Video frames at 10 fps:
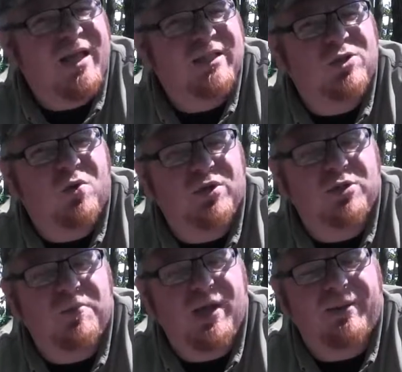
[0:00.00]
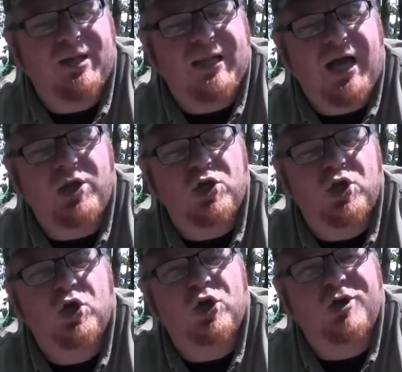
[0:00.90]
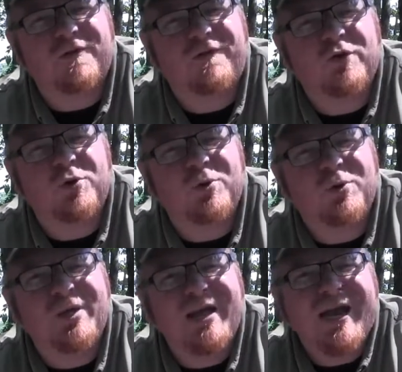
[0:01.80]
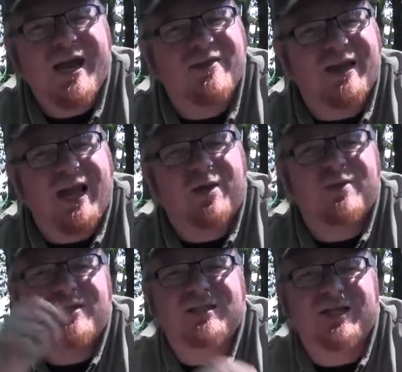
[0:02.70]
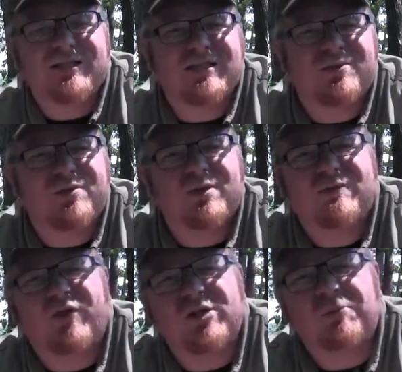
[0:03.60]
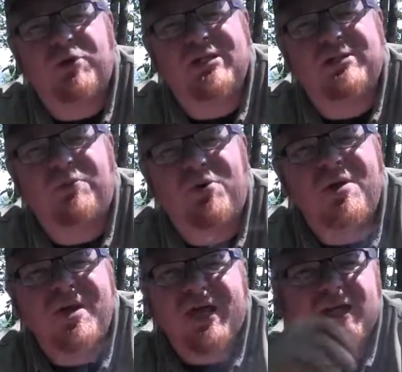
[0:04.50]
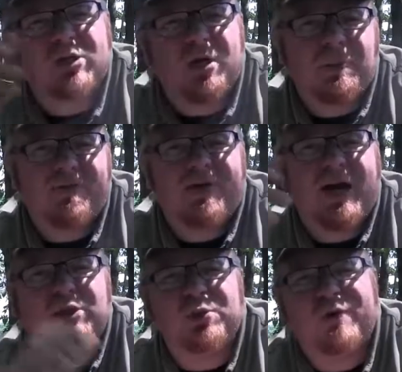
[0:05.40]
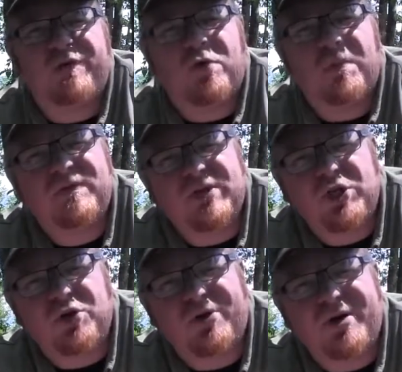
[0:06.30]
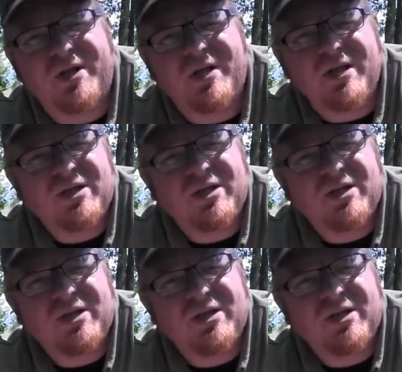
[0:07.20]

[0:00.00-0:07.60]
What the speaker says: It's going to be able to allow you to cook your food, and then like we discussed in this first principle, it's going to provide you a form of security.